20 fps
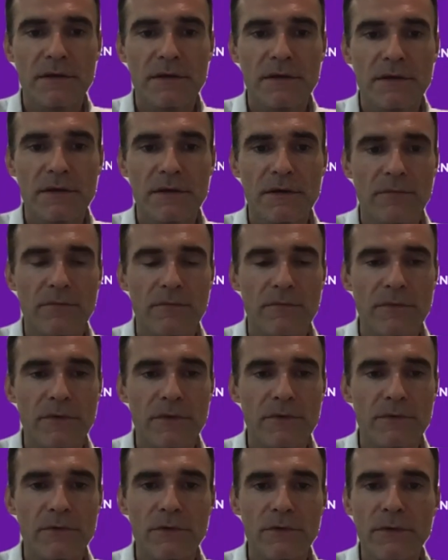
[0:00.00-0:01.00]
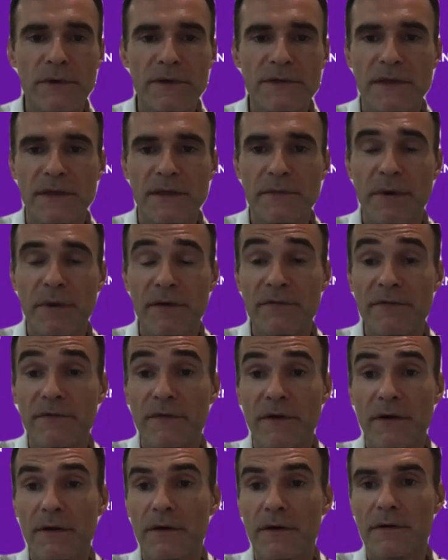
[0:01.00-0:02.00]
Um, you know, the U S had by
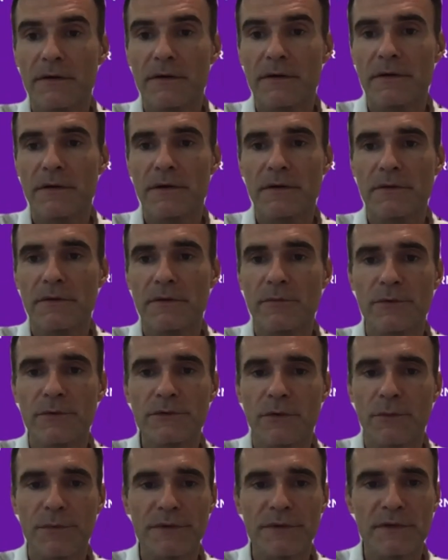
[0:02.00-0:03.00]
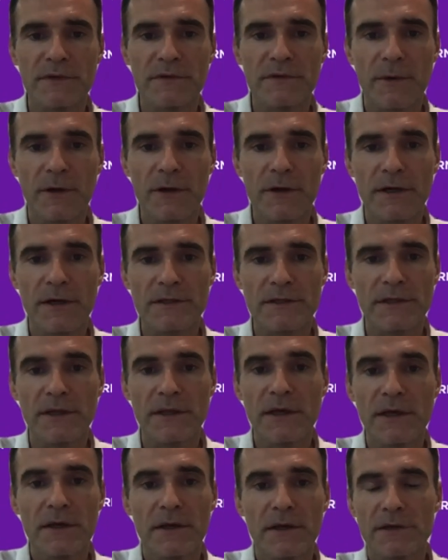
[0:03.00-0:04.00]
far uh, the most competitive markets, and
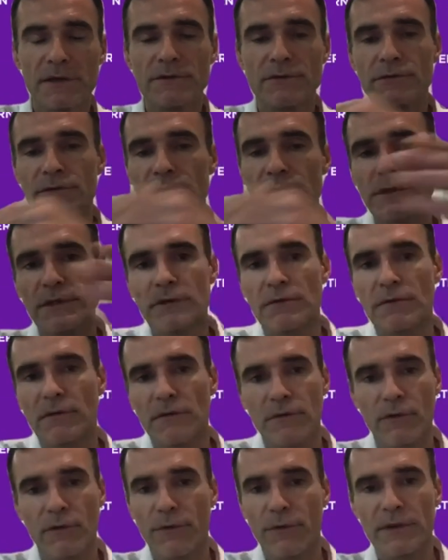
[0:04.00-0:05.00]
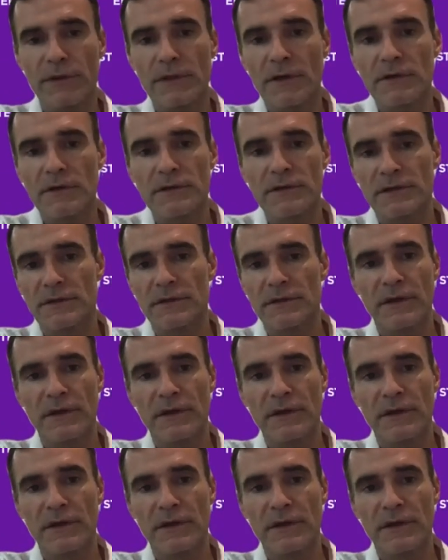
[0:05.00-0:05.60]
as you could see during the green dots,